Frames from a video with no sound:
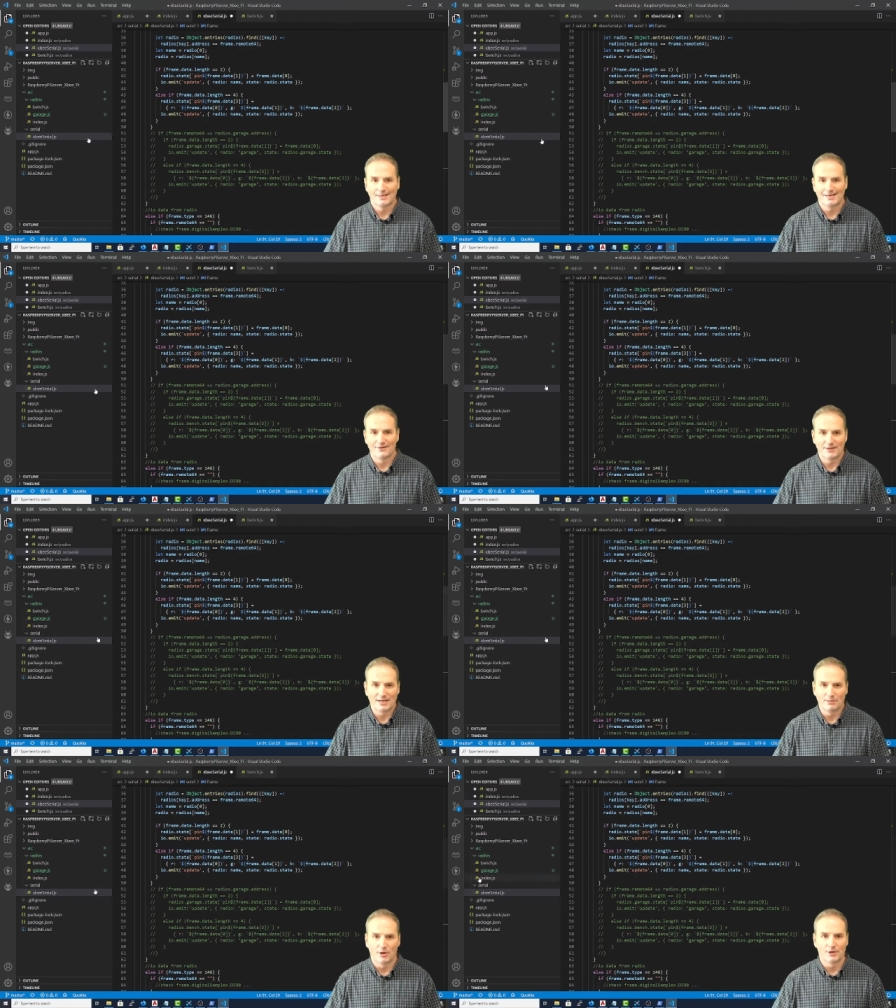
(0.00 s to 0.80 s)
Kind of
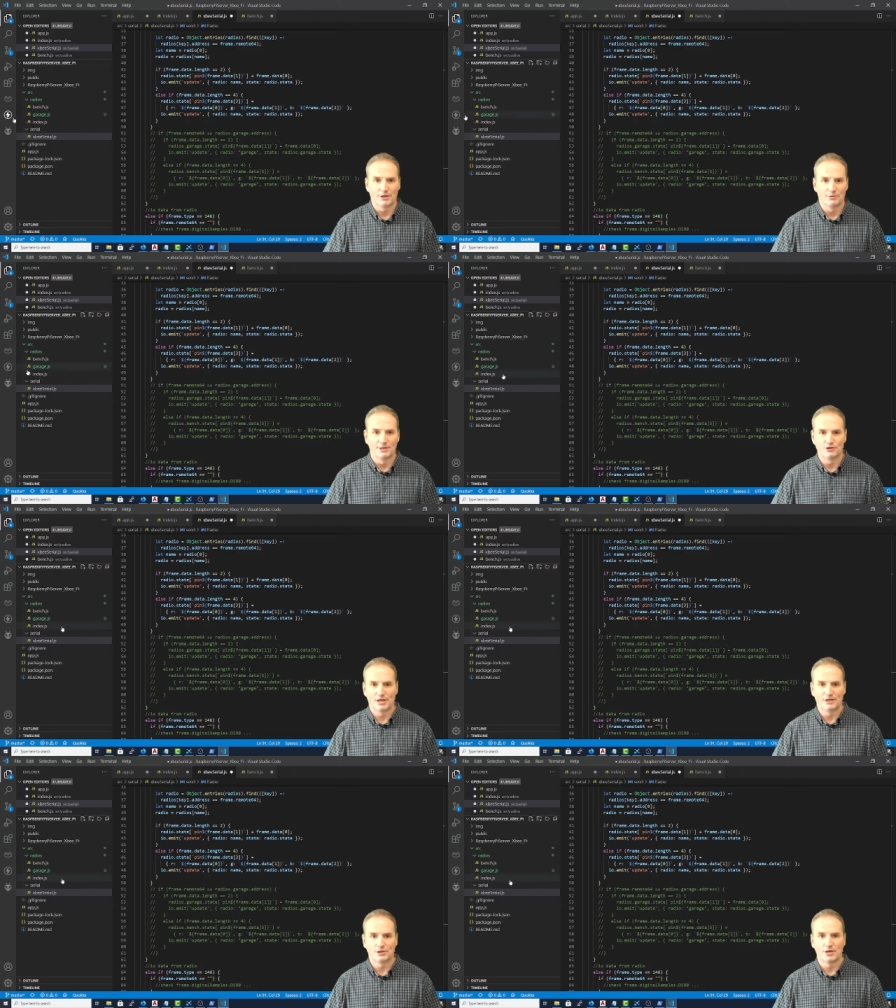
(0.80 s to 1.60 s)
think about it, you'd be
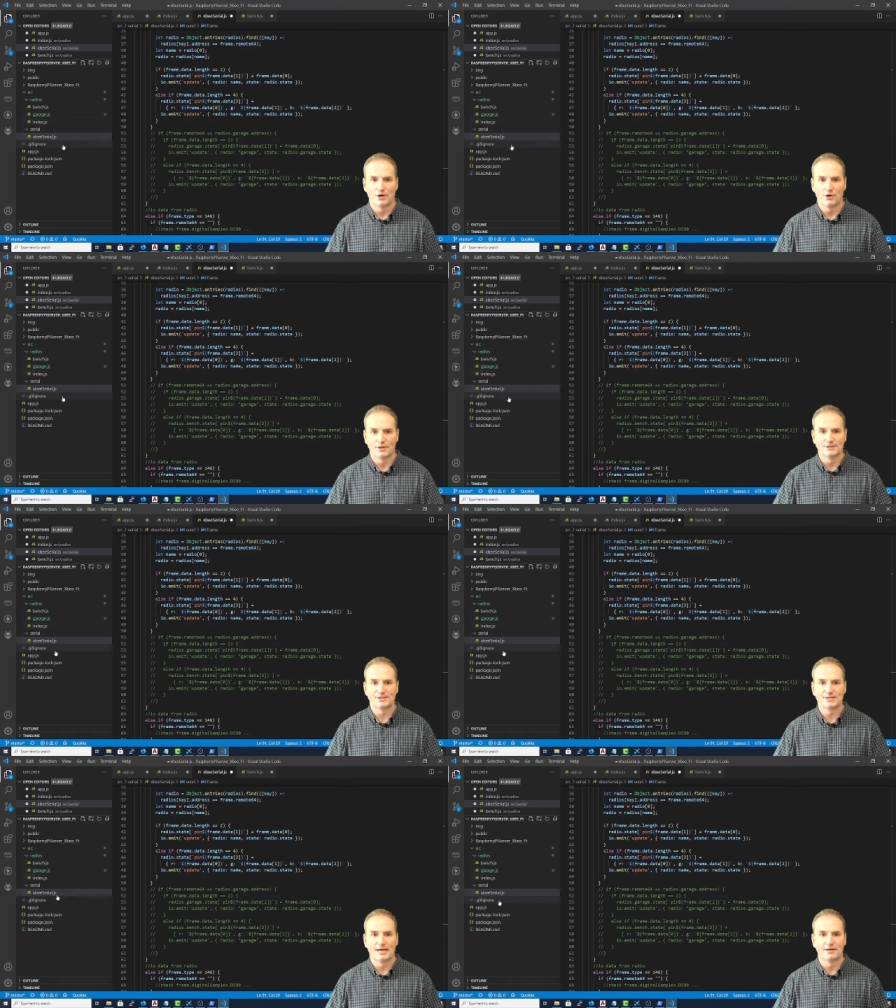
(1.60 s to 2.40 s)
changing code
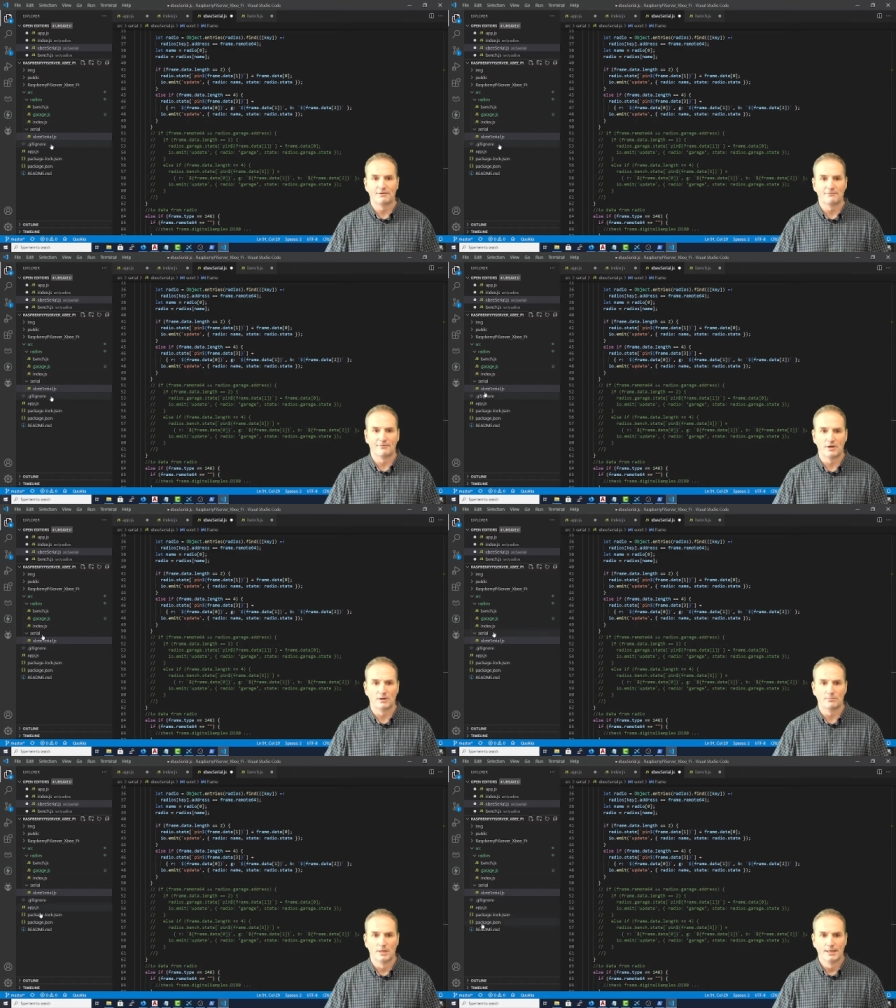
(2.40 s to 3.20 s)
inside of
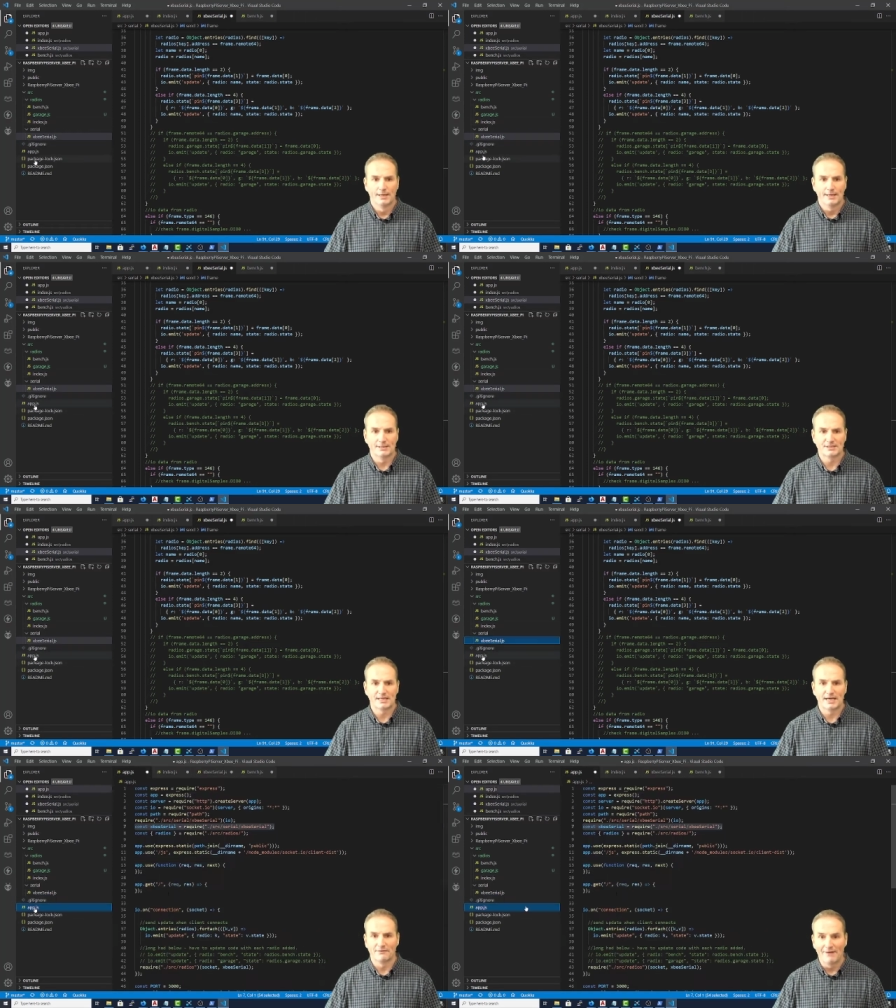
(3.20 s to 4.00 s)

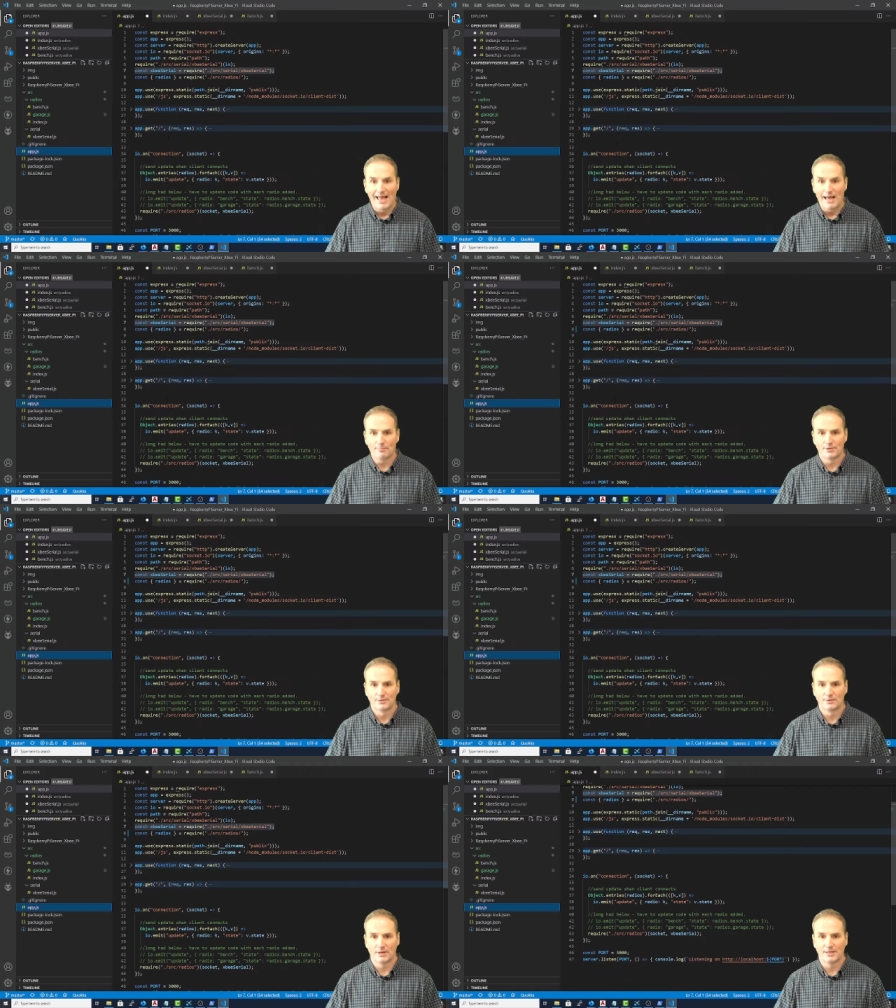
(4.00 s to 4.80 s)
app,
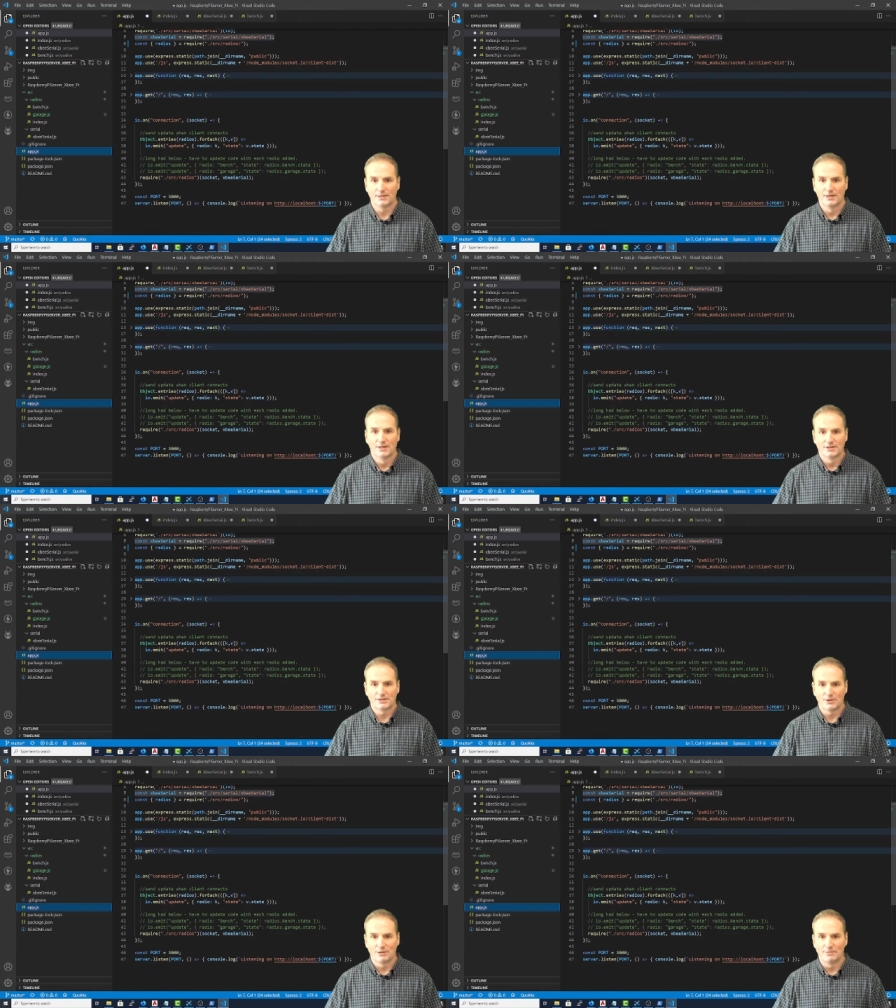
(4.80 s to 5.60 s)
right?
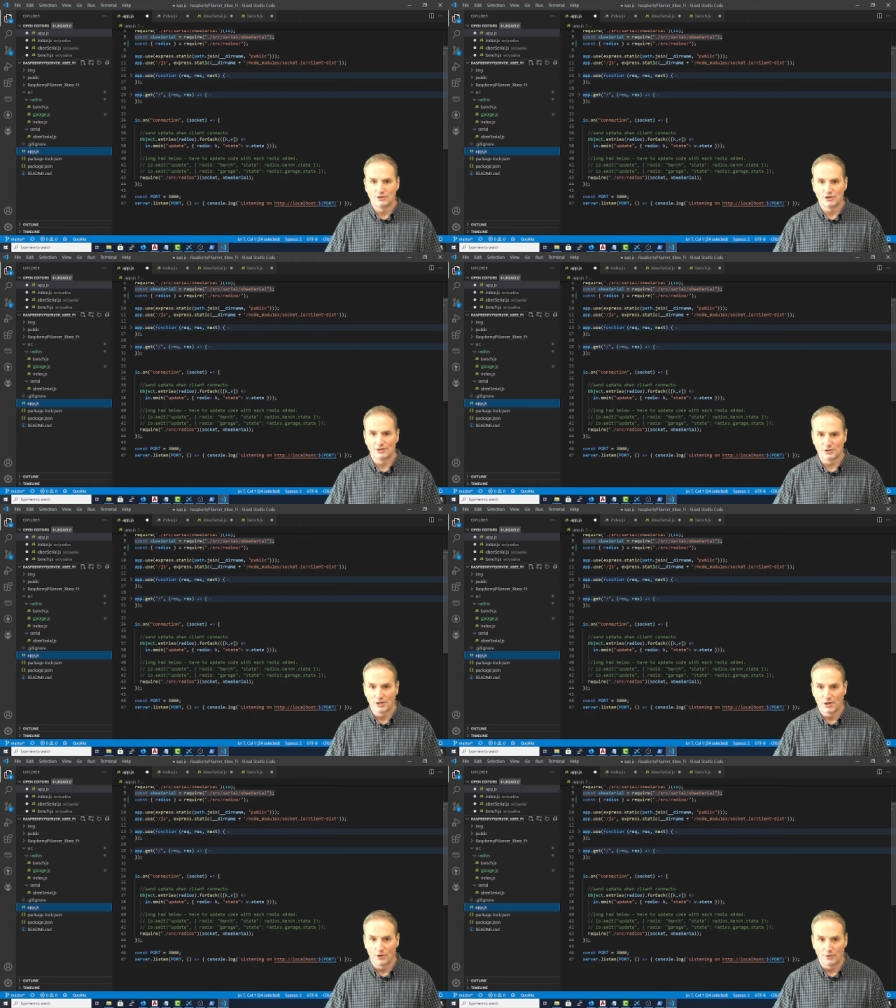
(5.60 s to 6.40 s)
So I'd be
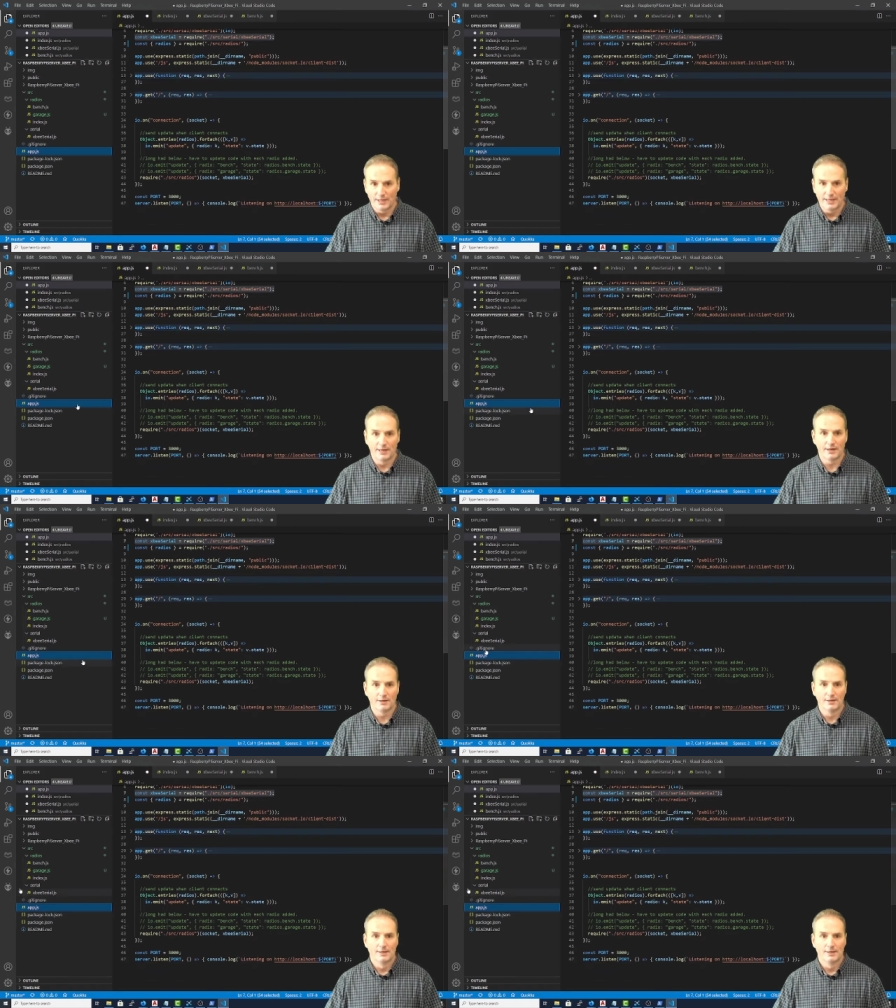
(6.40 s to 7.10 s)
changing code here,